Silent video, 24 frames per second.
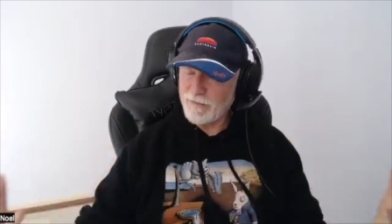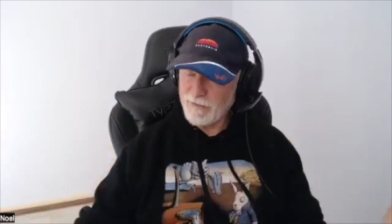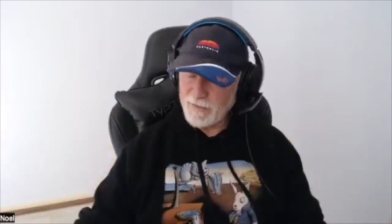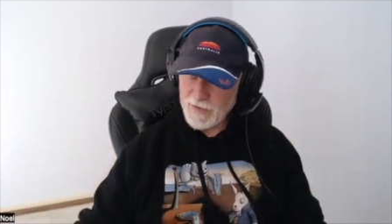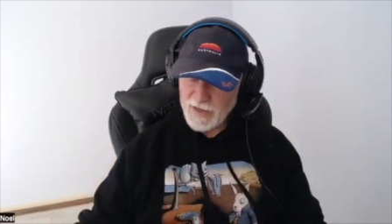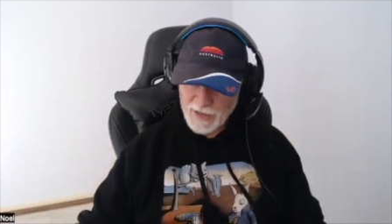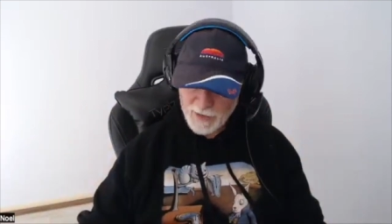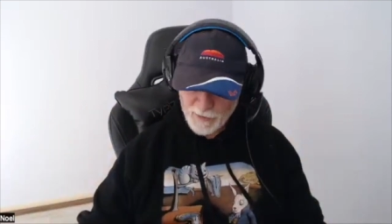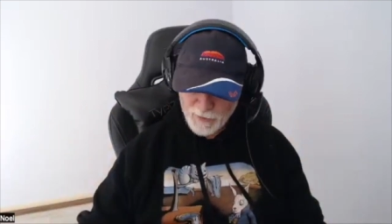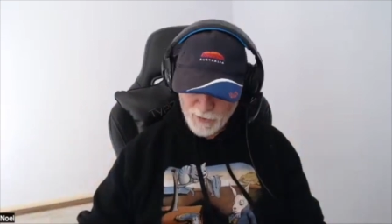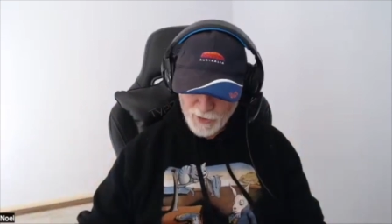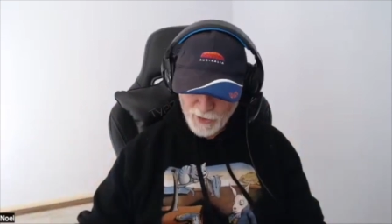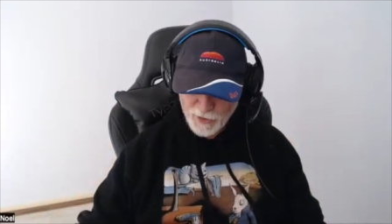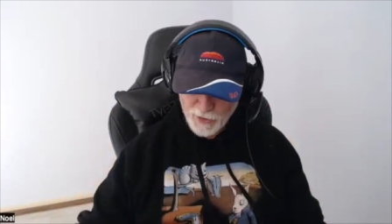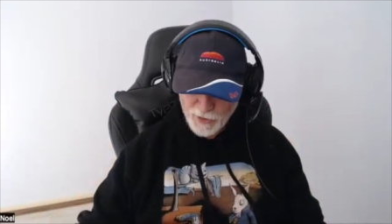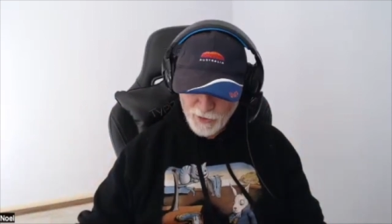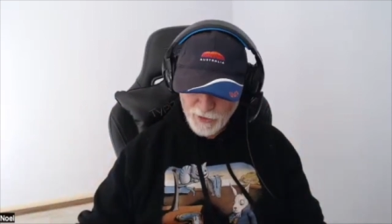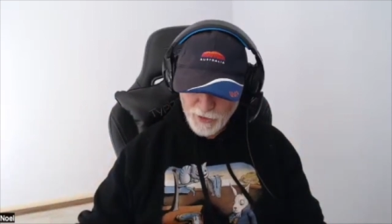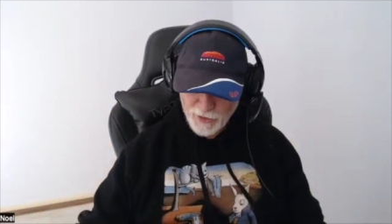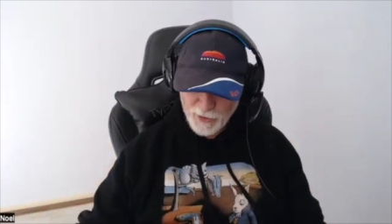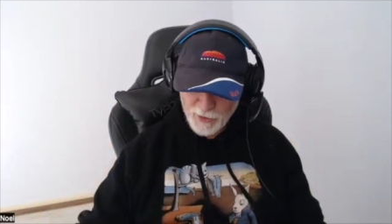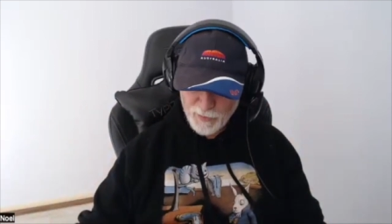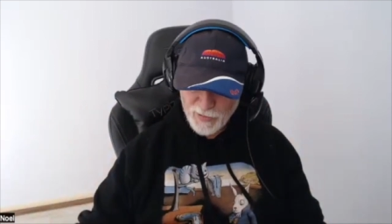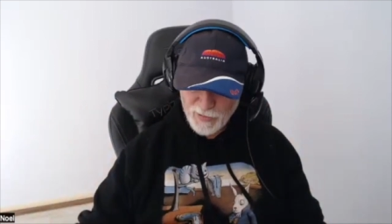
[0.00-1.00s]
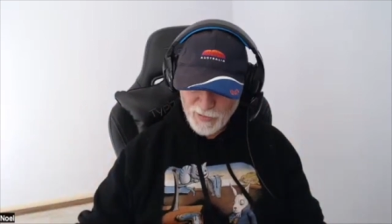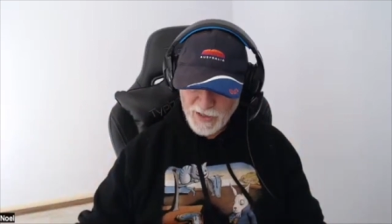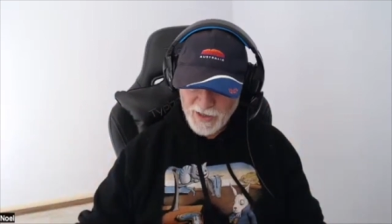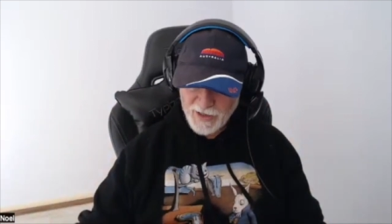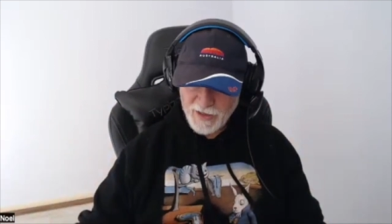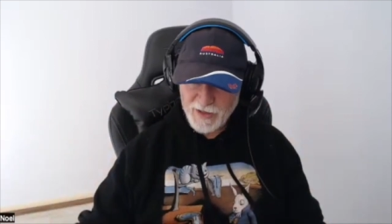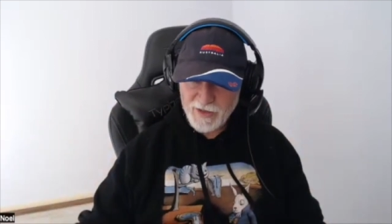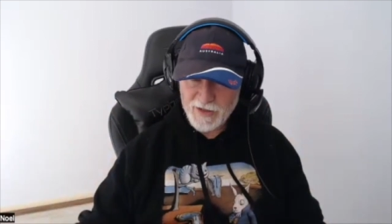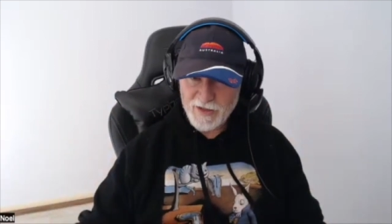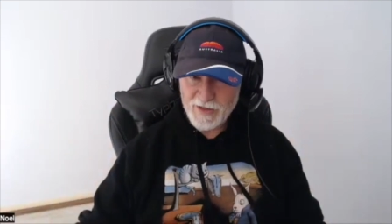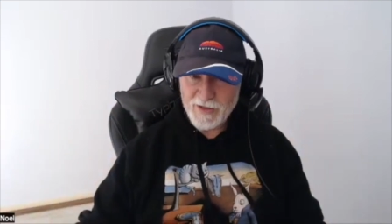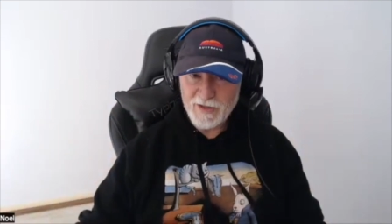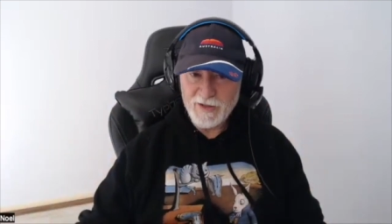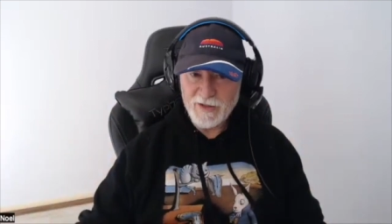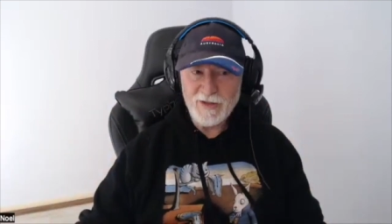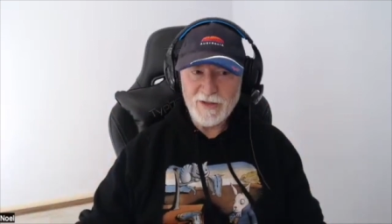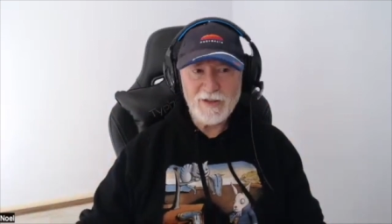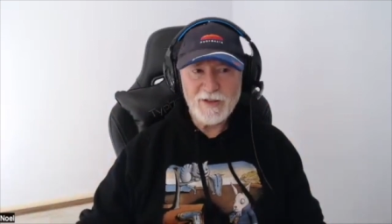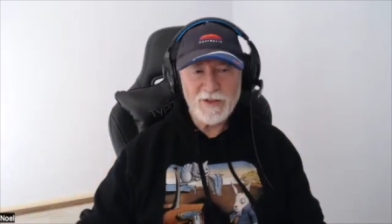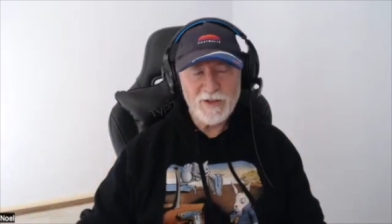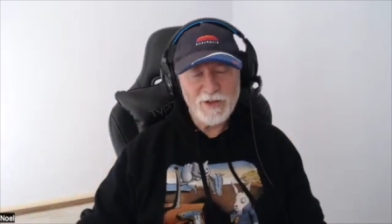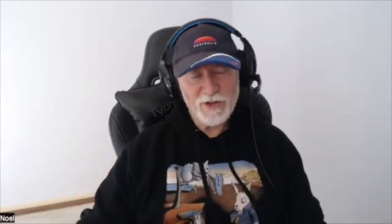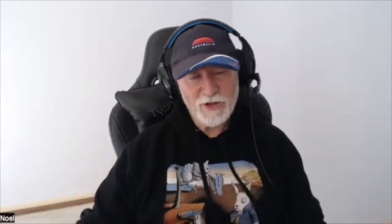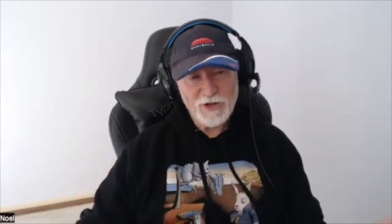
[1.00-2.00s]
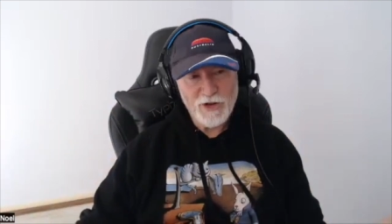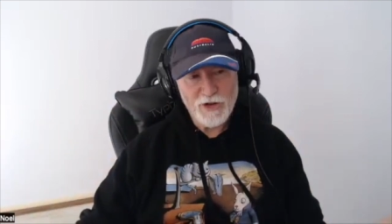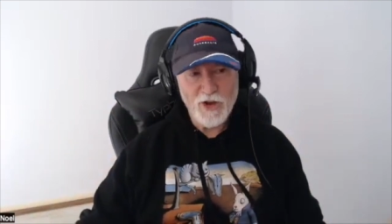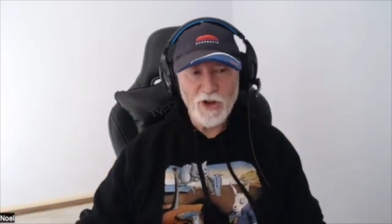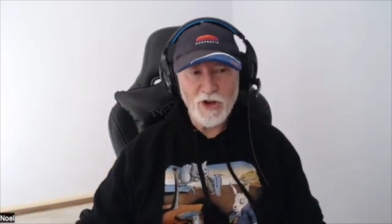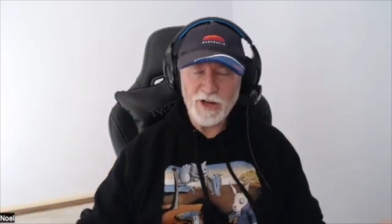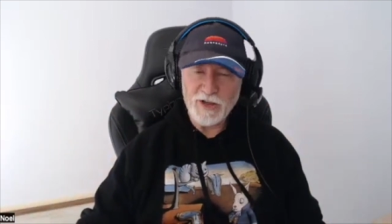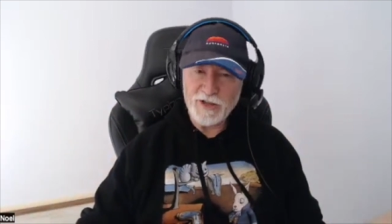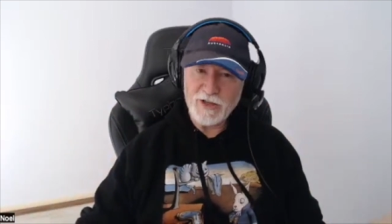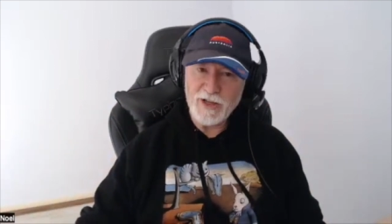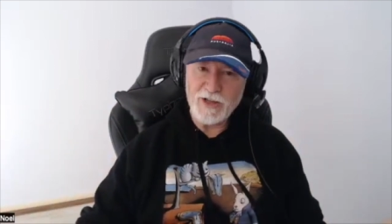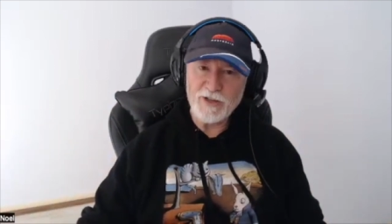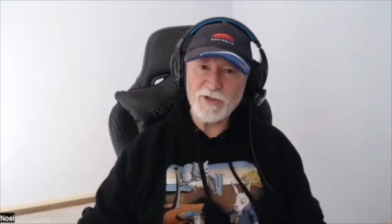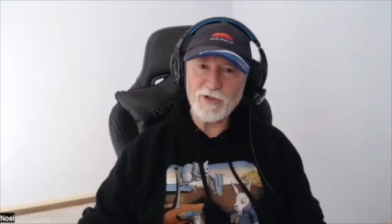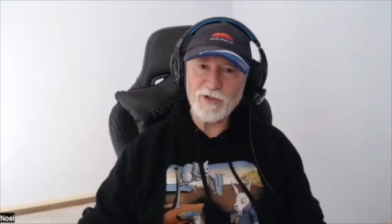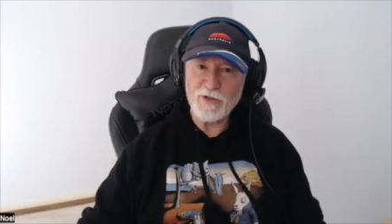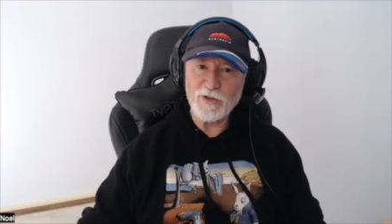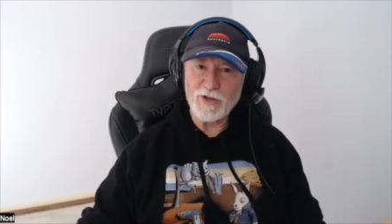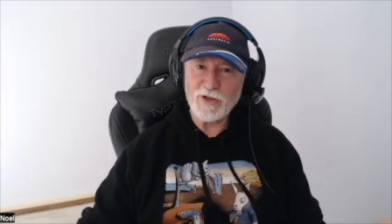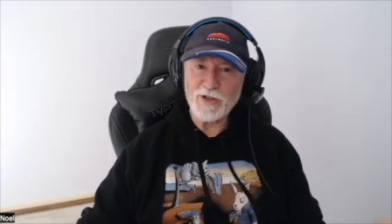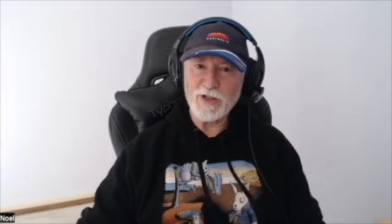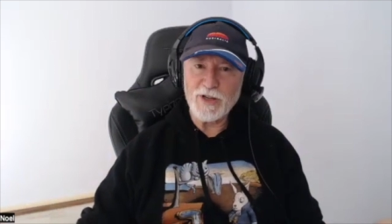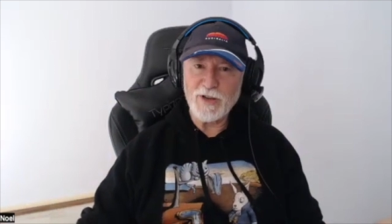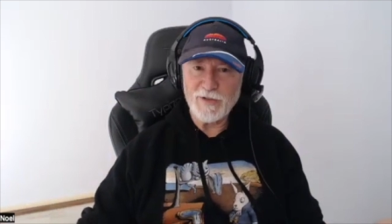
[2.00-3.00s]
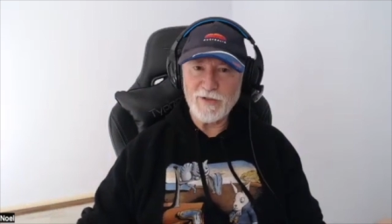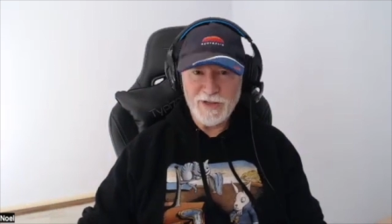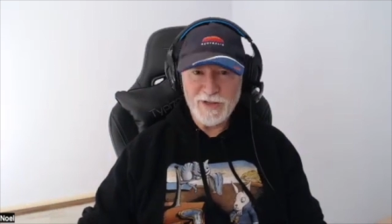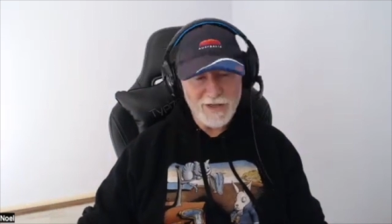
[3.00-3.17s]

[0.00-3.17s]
How do we honor the planets, the signs, that sort of stuff?